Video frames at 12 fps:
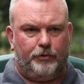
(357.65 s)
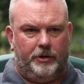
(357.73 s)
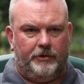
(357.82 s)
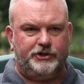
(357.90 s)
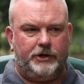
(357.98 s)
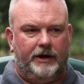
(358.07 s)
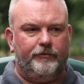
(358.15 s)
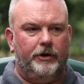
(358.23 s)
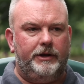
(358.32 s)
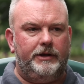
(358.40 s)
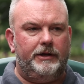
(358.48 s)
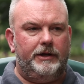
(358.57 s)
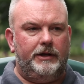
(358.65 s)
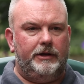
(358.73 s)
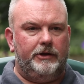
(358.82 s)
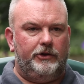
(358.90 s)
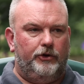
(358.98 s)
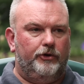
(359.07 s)
Pretty much every
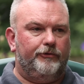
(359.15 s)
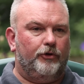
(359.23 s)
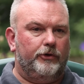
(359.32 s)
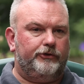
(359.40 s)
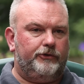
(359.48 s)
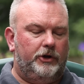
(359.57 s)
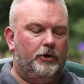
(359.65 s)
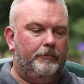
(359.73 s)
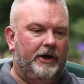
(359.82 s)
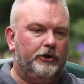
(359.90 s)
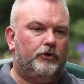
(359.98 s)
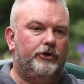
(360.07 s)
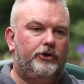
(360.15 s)
medical